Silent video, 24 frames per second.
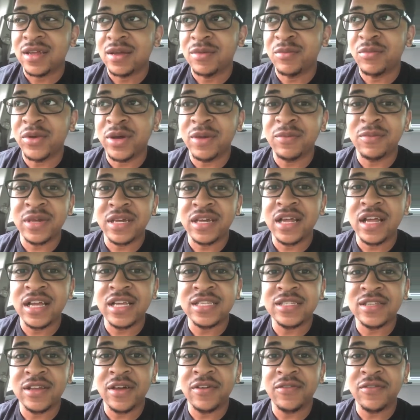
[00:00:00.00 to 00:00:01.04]
But
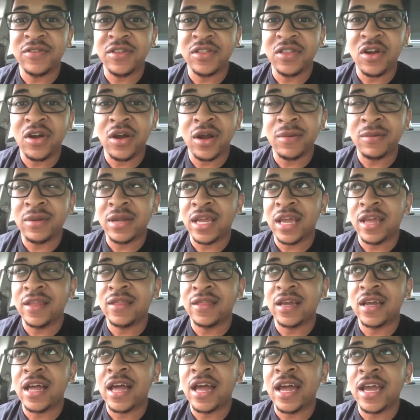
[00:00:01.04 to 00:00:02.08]
because of Fifth Harmony and
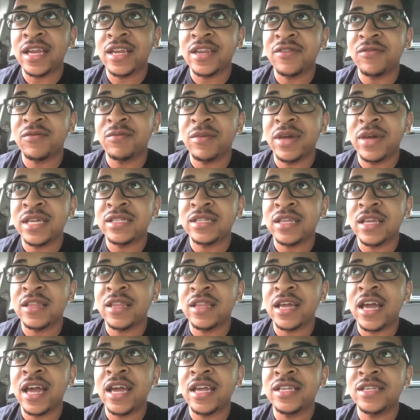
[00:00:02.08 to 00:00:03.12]
the kind of mess and
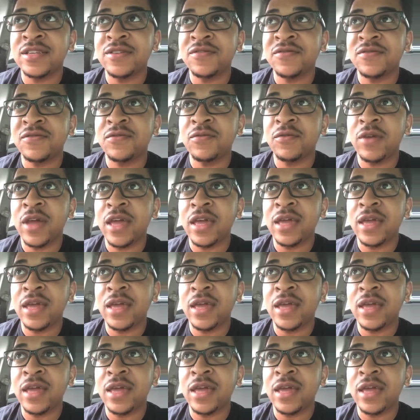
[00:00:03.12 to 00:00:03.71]
the kind of